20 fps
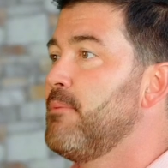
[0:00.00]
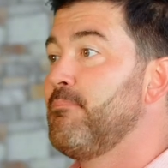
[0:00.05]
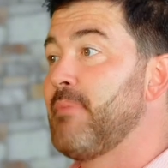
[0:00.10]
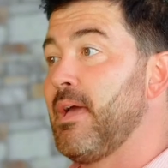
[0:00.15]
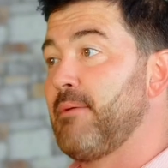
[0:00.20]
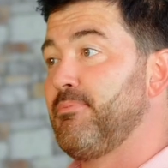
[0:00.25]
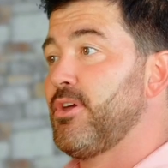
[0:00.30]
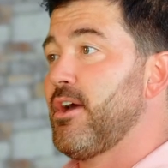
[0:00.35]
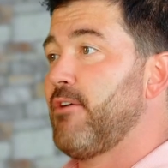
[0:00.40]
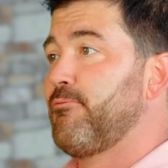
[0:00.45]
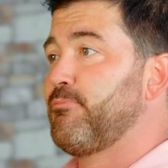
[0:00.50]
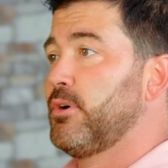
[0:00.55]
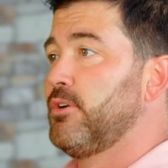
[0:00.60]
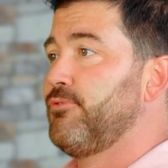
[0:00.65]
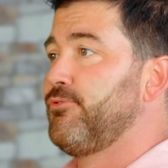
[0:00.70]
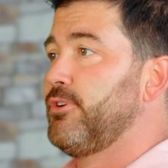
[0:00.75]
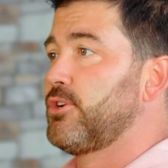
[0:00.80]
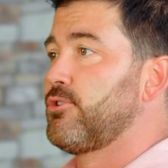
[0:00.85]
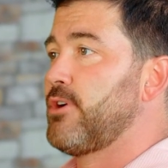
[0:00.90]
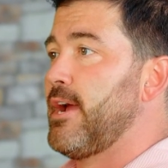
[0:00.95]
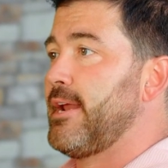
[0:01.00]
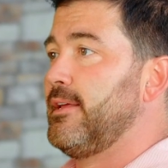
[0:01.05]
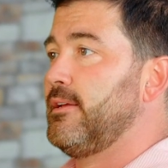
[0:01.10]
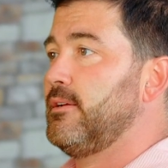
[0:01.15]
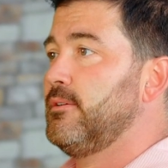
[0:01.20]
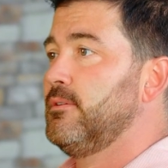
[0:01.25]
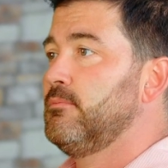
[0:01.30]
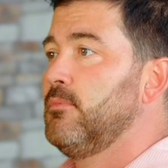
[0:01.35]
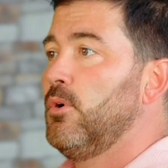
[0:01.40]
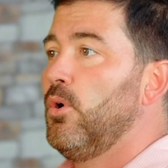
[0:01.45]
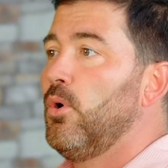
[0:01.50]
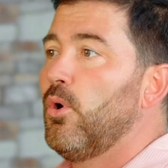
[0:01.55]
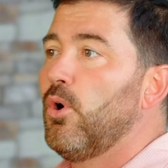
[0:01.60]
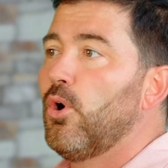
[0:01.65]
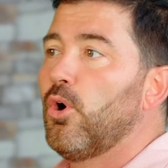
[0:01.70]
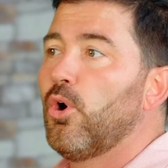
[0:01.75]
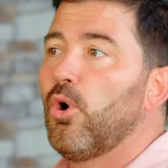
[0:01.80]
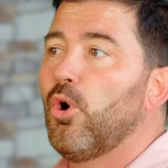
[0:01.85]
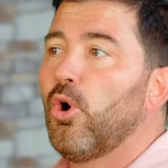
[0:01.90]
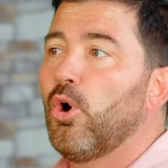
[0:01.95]
maybe you have perfect credit,
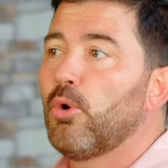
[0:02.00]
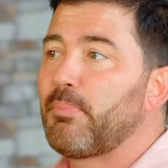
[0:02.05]
or